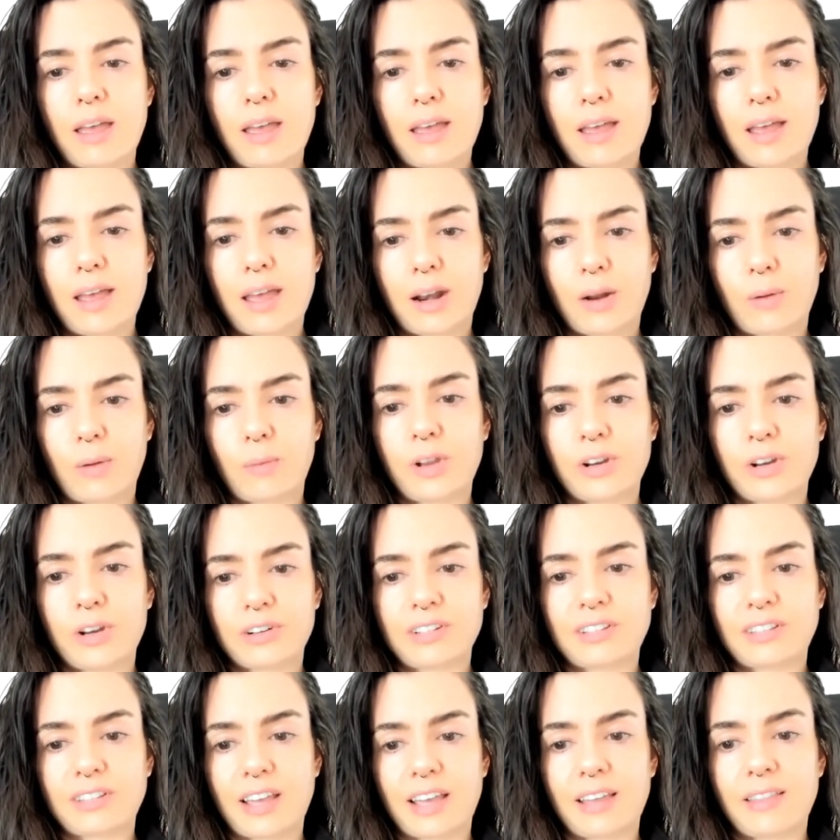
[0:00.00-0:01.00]
And I'm here to
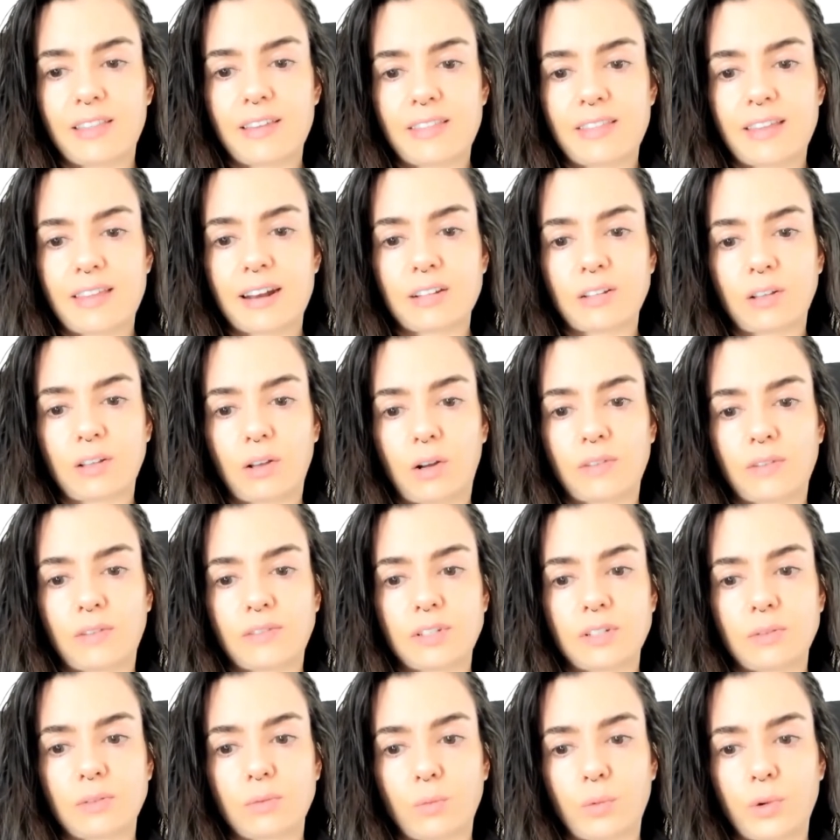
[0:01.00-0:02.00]
say that that is
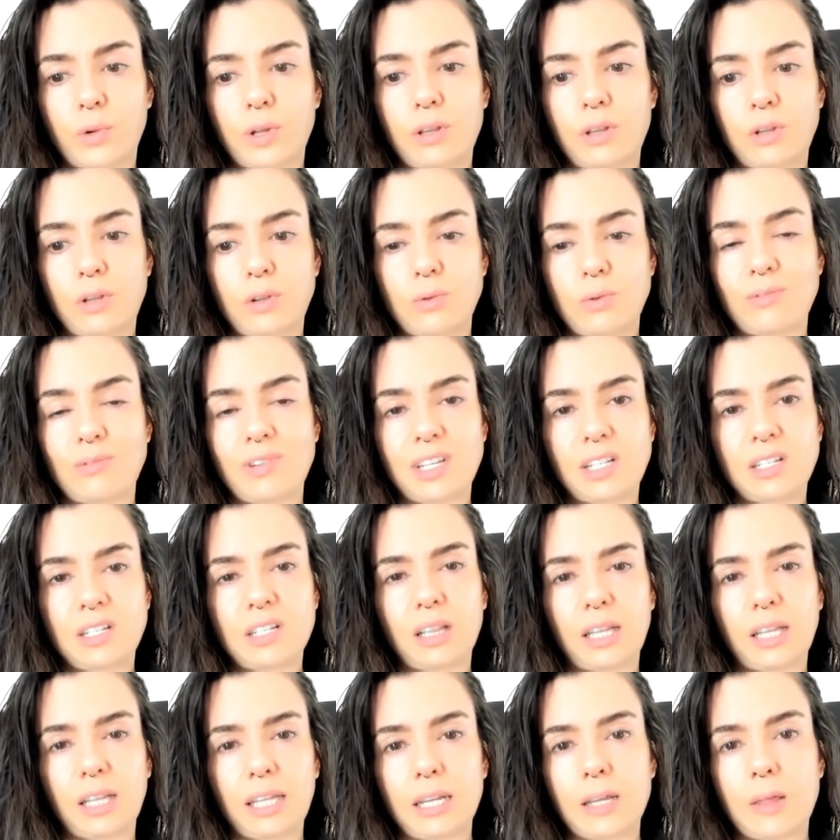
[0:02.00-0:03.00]
often when you need
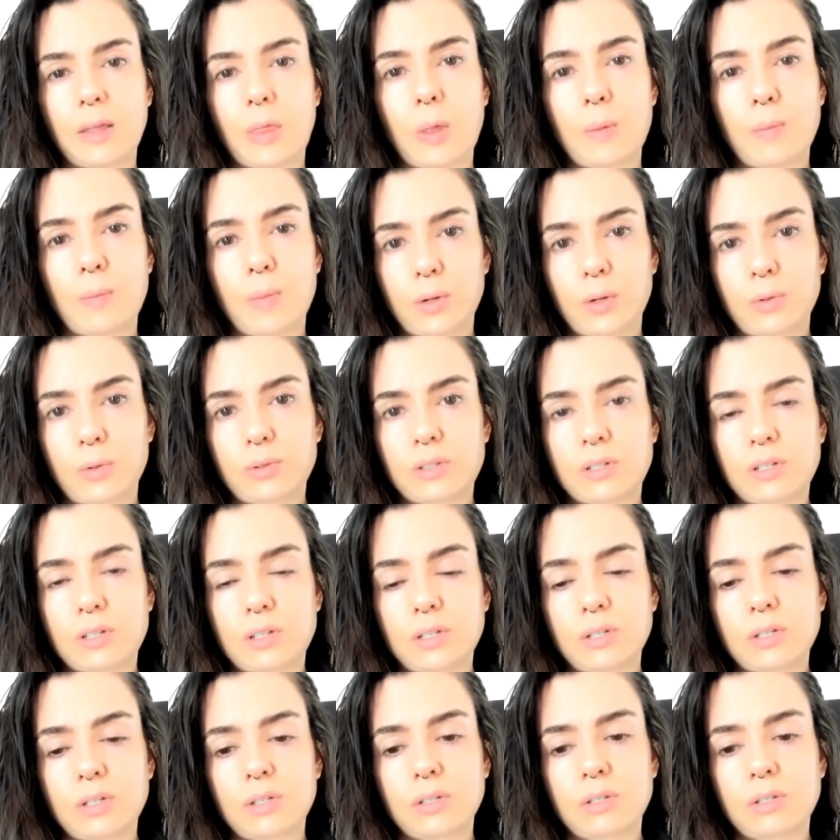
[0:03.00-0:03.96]
to lean in the most.